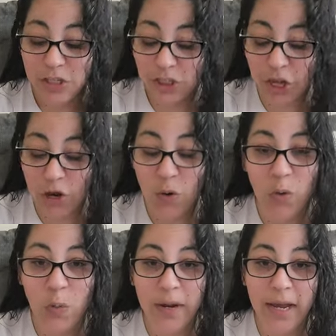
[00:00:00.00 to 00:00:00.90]

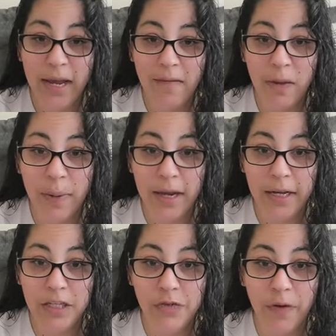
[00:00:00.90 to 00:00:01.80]
So, we have a
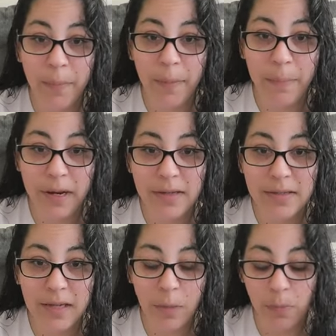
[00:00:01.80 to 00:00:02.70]
package from Pink
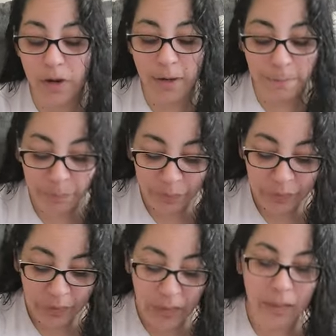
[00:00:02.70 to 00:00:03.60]
Zebra,
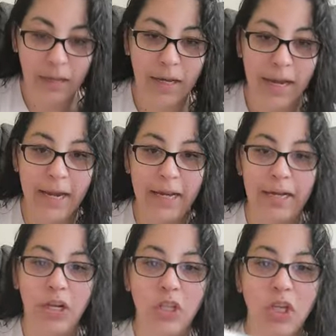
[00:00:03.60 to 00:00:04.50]

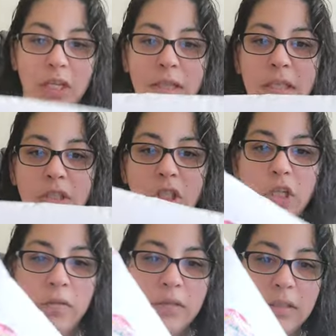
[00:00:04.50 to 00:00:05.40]
and look at these
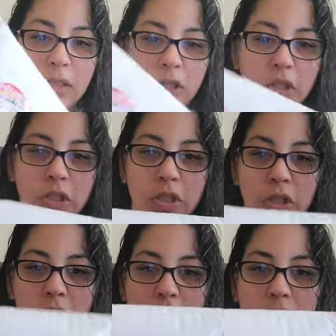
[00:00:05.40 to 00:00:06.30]
cute
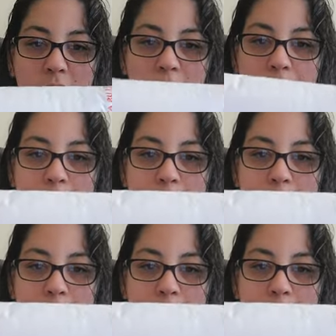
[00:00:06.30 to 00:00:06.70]
stickers.